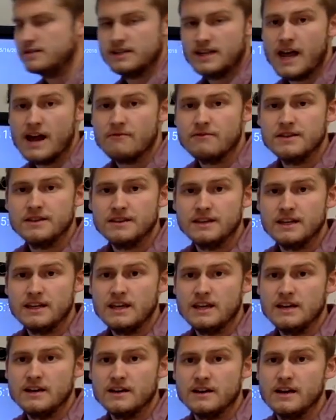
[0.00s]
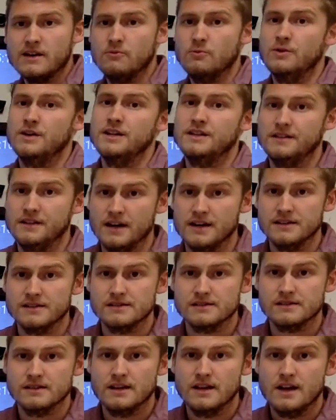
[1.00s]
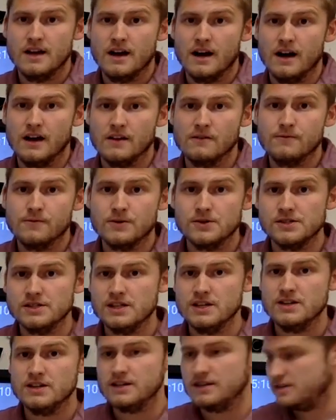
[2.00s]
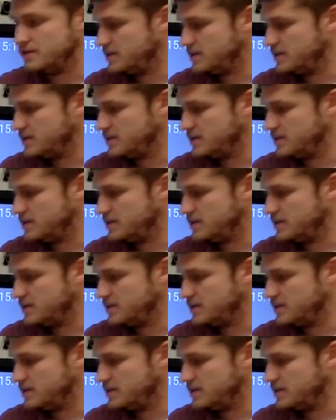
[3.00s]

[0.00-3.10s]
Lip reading: and everything here and what it does. The first thing you're going to